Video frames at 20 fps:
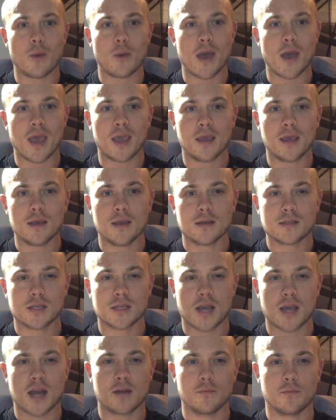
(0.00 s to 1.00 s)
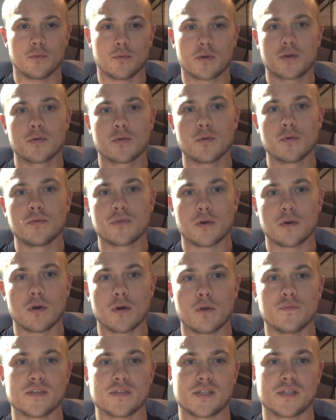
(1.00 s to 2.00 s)
way to kind of recruit the
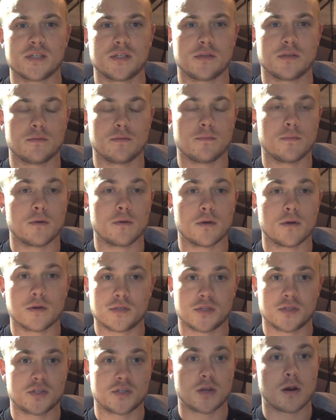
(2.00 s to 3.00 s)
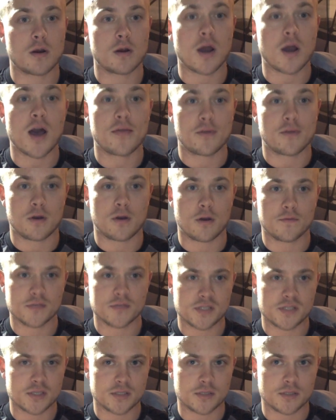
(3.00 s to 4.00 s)
nervous system or to turn on the
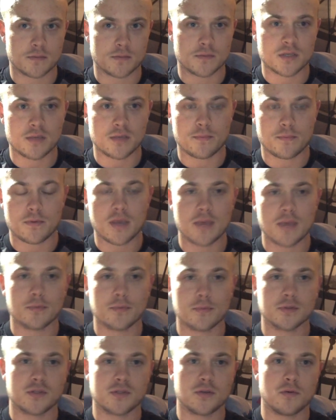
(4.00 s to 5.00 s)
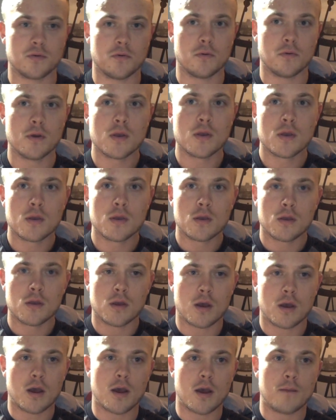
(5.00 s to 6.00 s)
nervous system to be able to
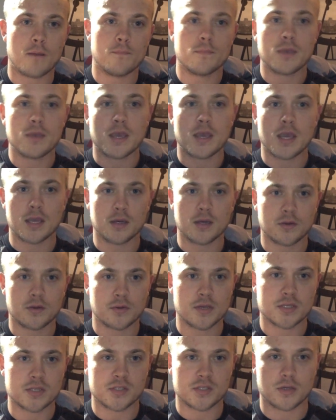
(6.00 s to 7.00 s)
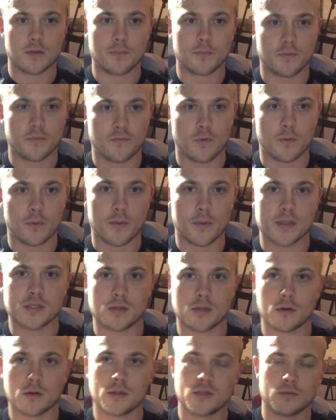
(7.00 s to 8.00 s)
increase your performance
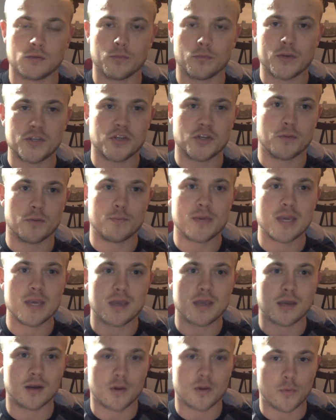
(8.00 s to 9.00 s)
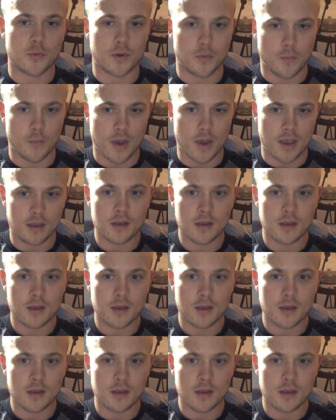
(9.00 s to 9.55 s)
or to reach your peak in a quicker way.